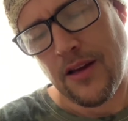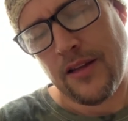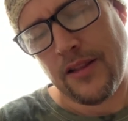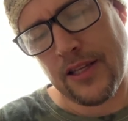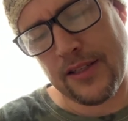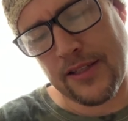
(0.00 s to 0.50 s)

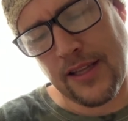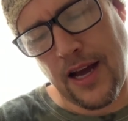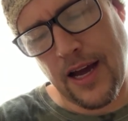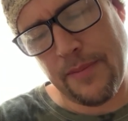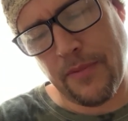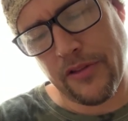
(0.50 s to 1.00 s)
This
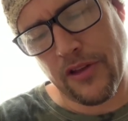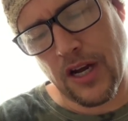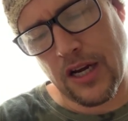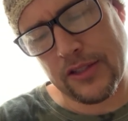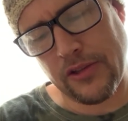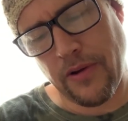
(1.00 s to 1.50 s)
time, on the
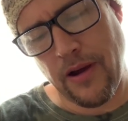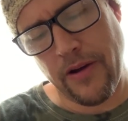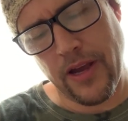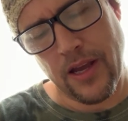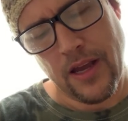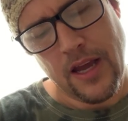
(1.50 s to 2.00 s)

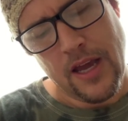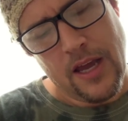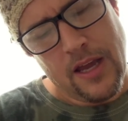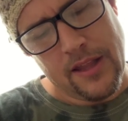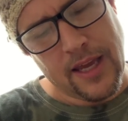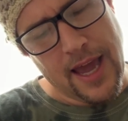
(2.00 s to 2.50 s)
contrary,
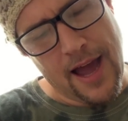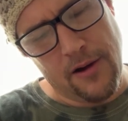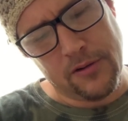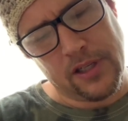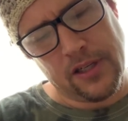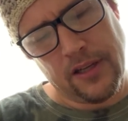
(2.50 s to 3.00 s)
the
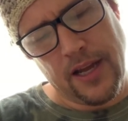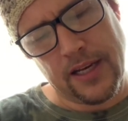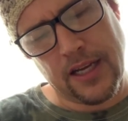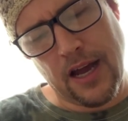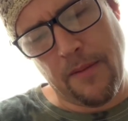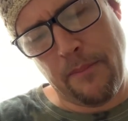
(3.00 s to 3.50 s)
Count
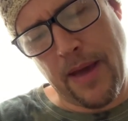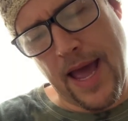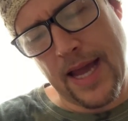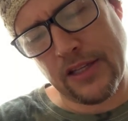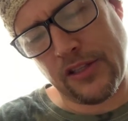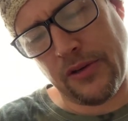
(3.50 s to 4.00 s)
had come
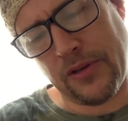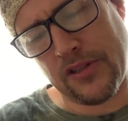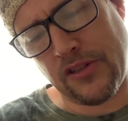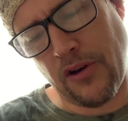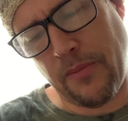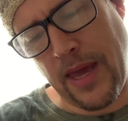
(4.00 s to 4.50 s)
back to his
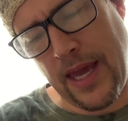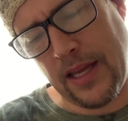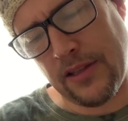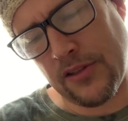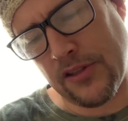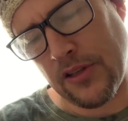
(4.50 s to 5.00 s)

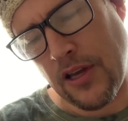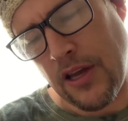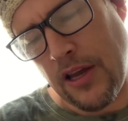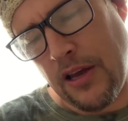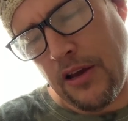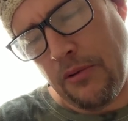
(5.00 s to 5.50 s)
domains
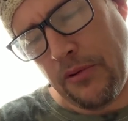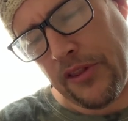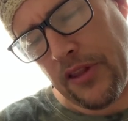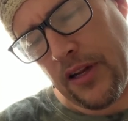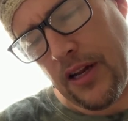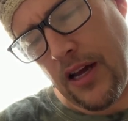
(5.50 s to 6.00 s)

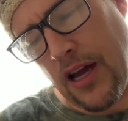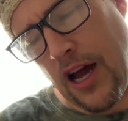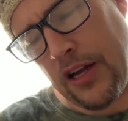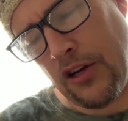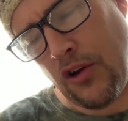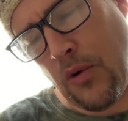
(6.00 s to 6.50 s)
with an
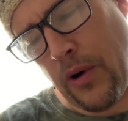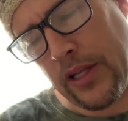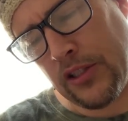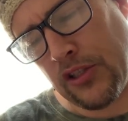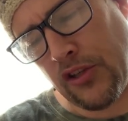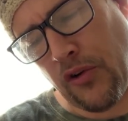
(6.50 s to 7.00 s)

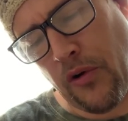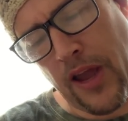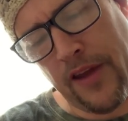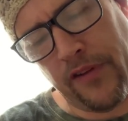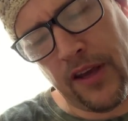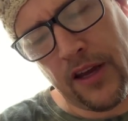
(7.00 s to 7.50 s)
unquenched
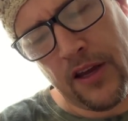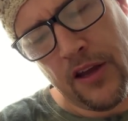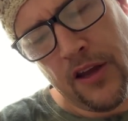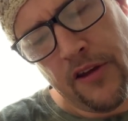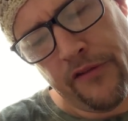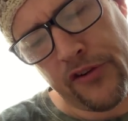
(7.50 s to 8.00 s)
craving
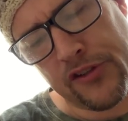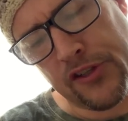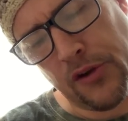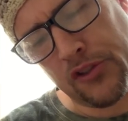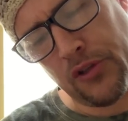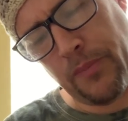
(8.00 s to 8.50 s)
for
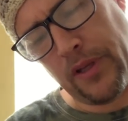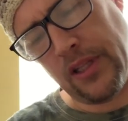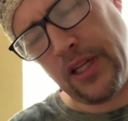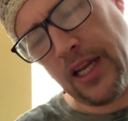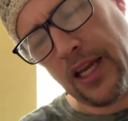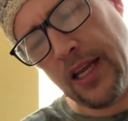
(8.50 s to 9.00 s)

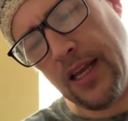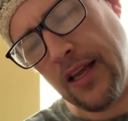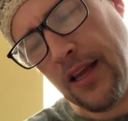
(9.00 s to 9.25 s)
sociability,